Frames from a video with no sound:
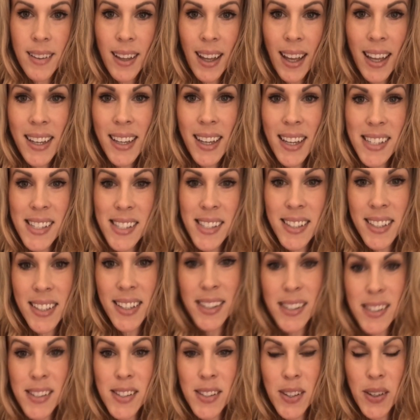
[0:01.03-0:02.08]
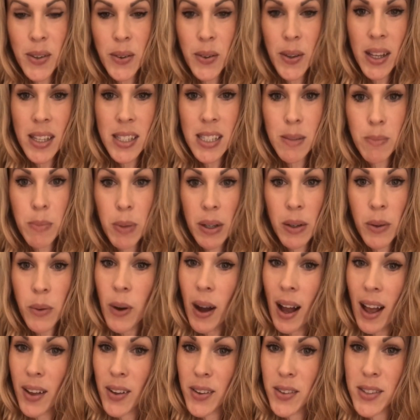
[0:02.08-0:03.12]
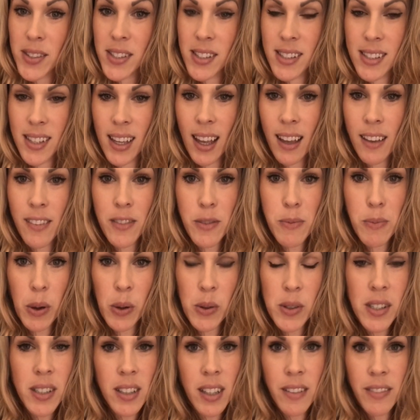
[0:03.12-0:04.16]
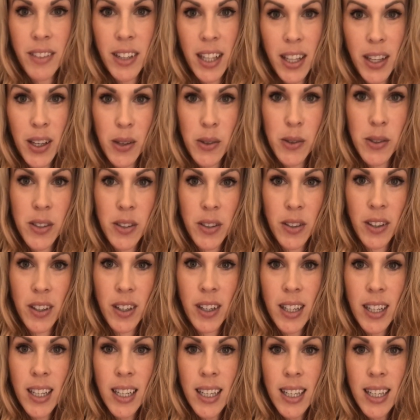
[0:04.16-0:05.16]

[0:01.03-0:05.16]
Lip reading: Hey guys, so it's been a while since I've posted any videos or